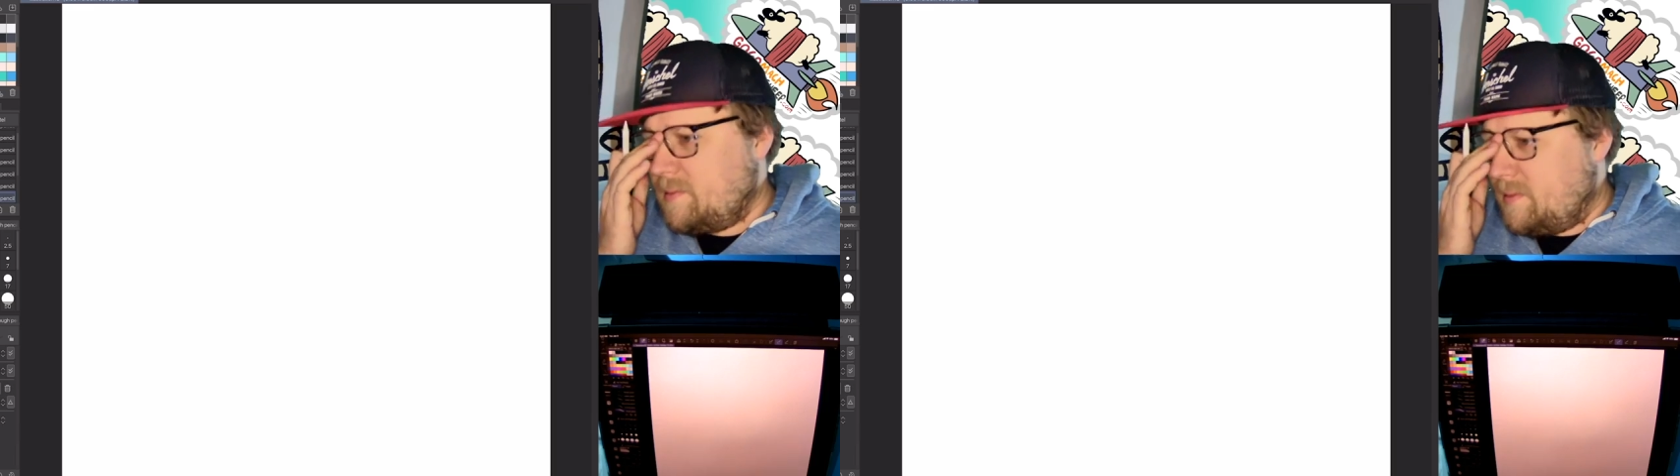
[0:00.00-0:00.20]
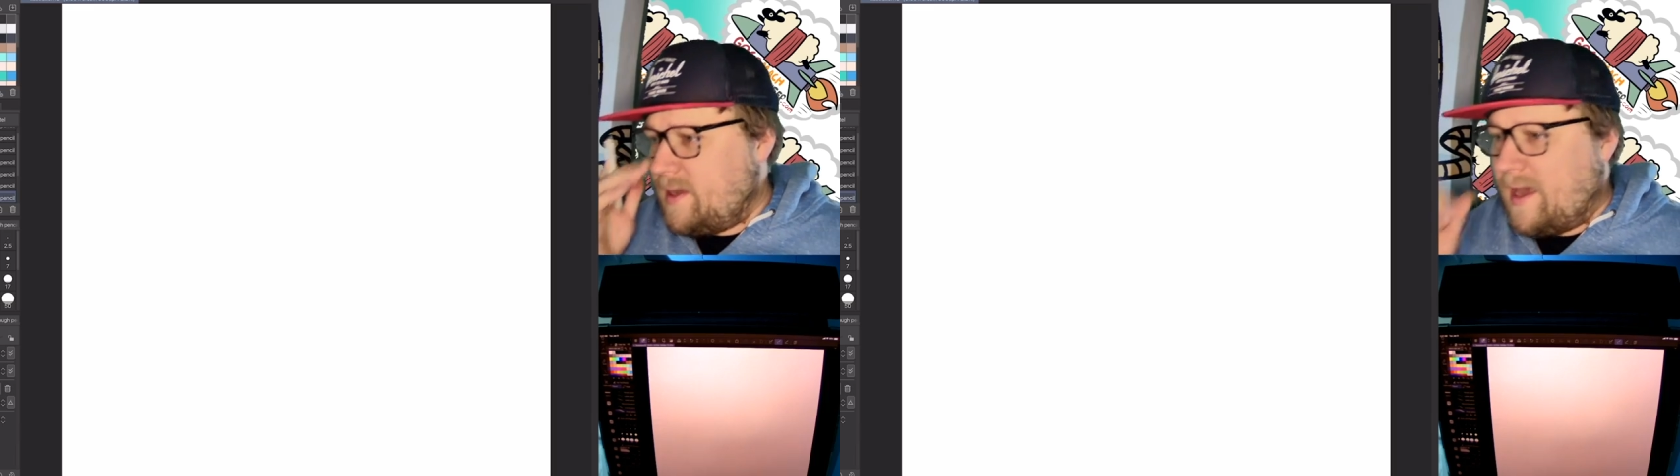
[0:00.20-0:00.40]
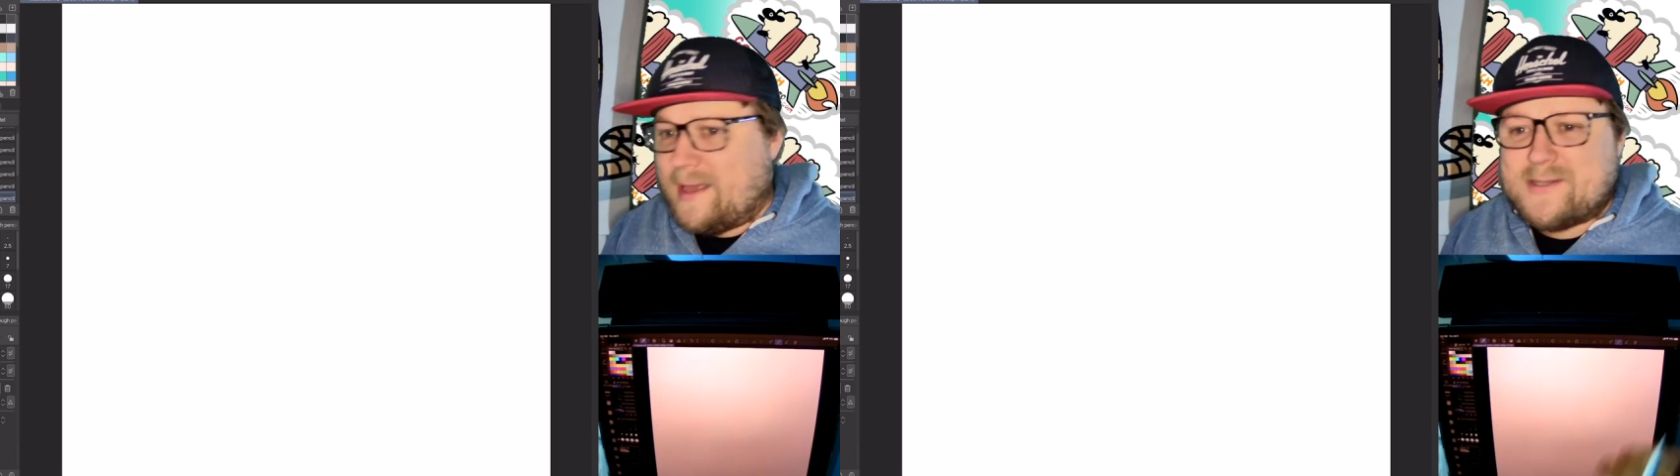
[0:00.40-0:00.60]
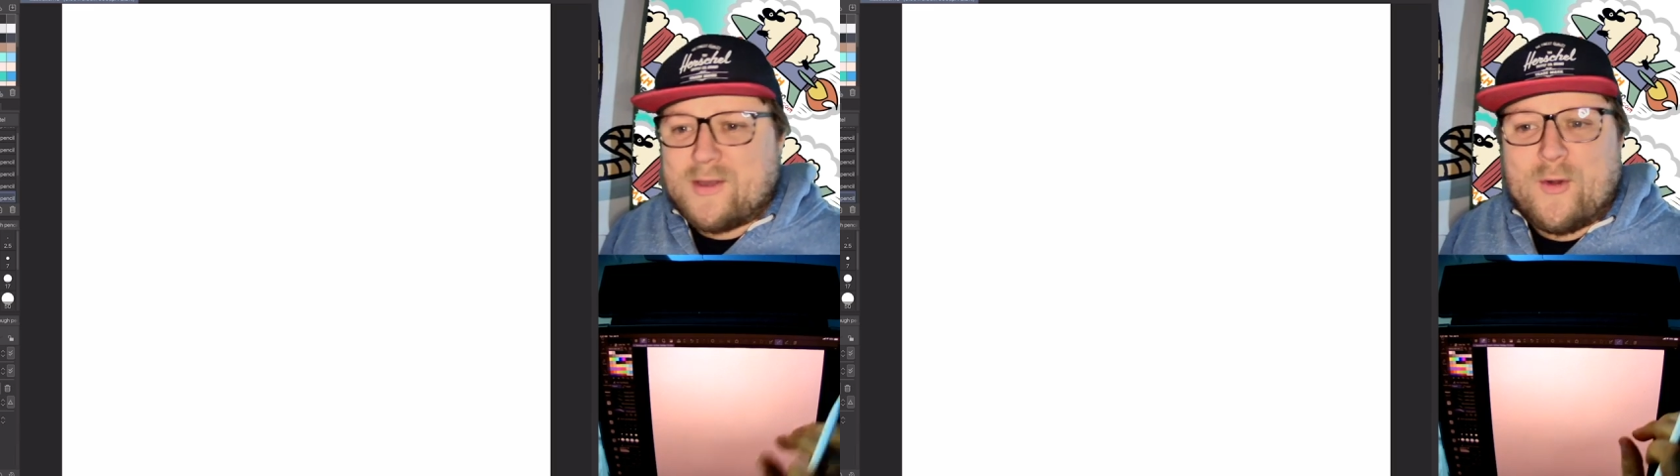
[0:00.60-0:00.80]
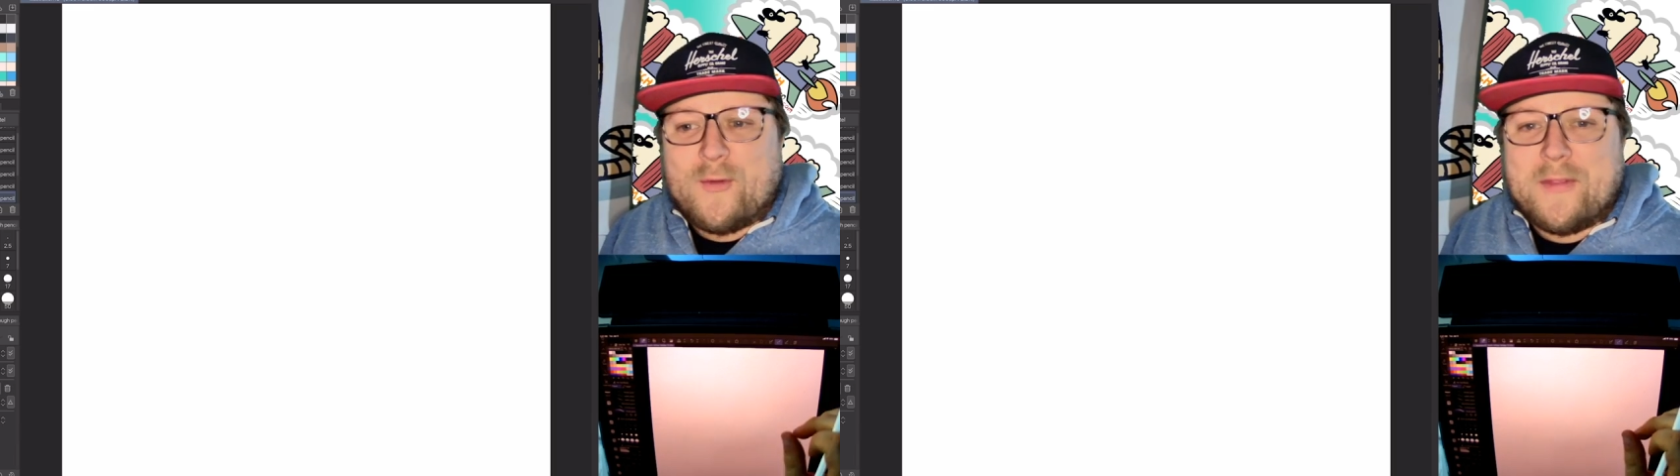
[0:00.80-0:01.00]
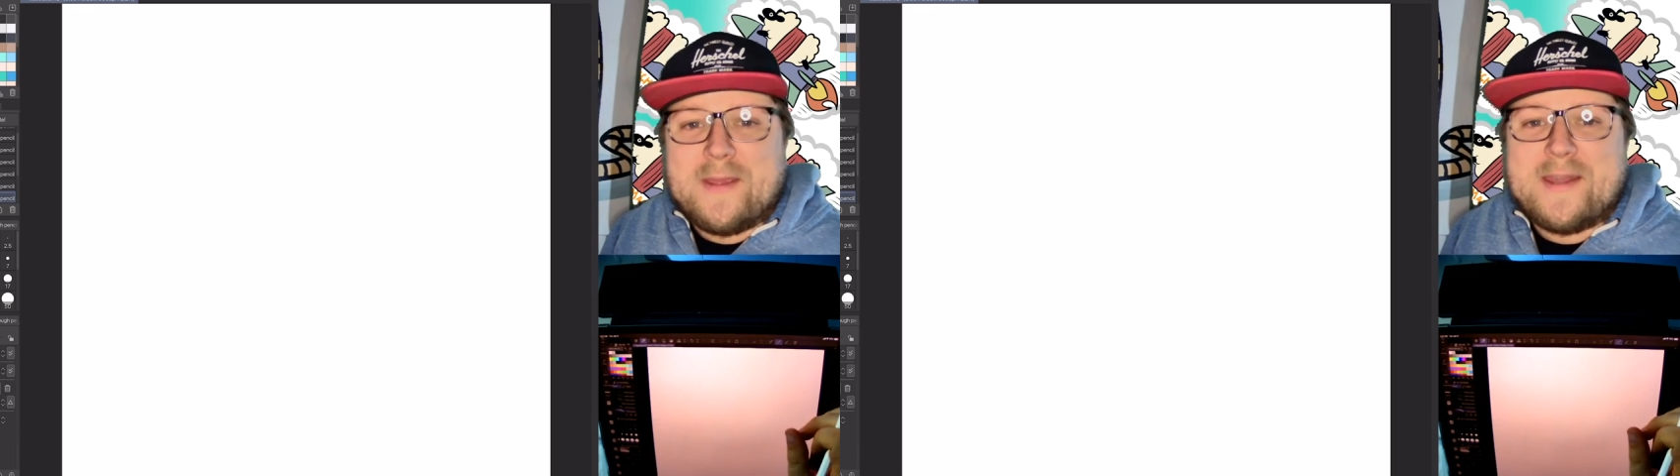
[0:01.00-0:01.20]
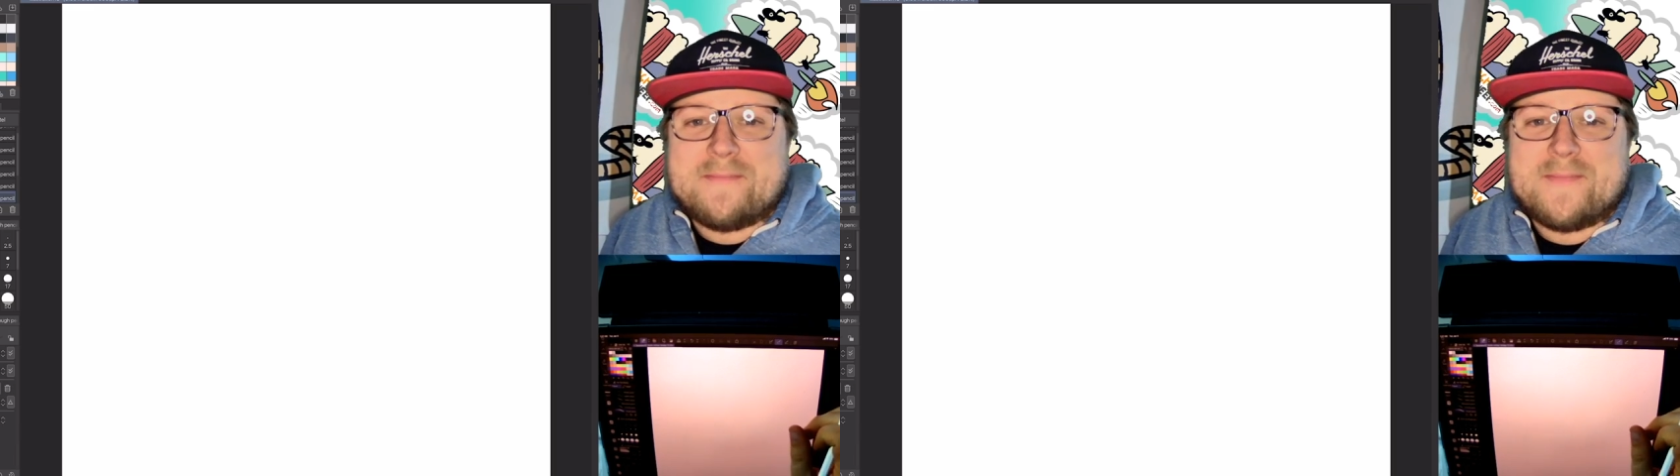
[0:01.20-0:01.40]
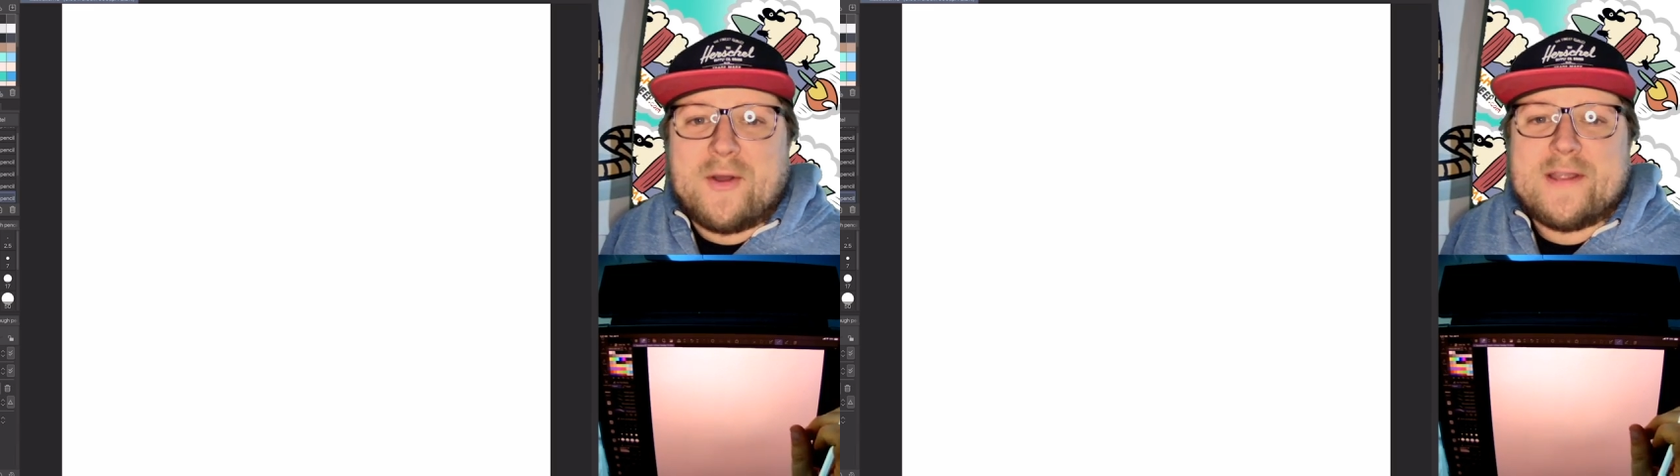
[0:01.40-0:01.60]
Okay, so the
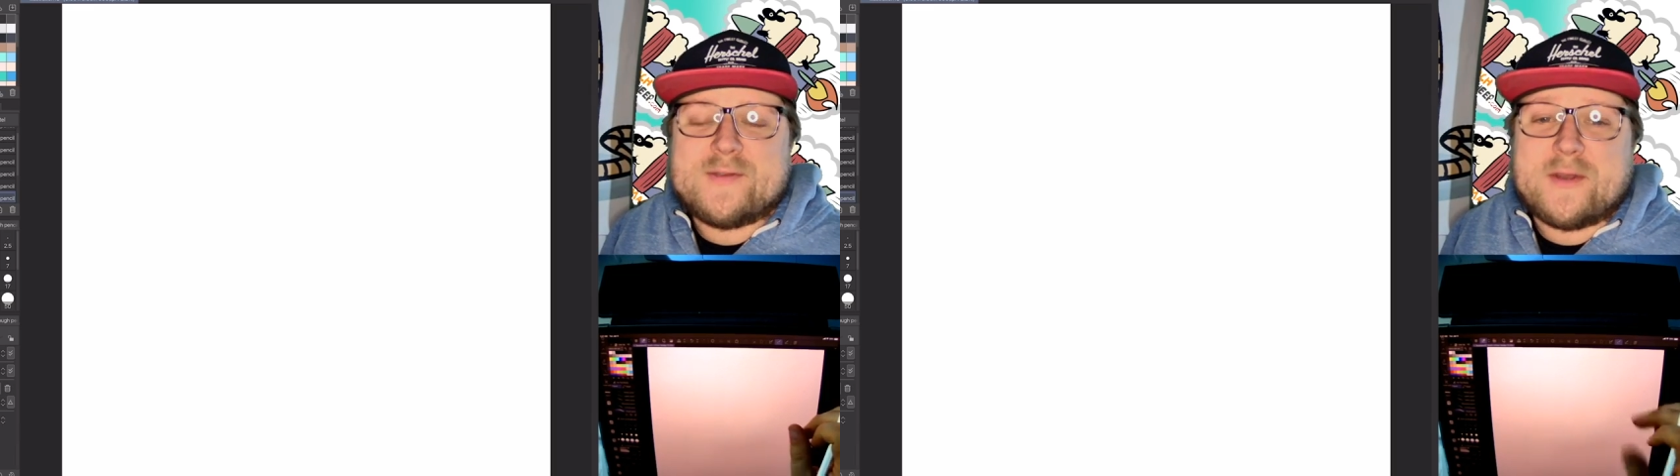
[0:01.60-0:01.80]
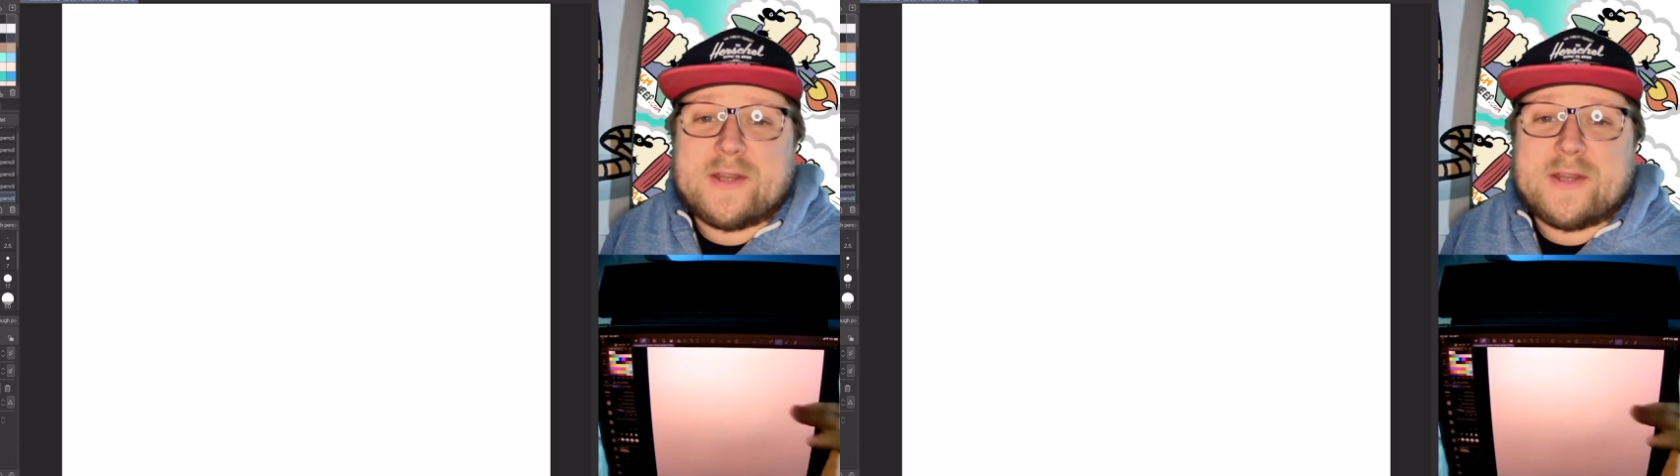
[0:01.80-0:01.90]
medium mode is we're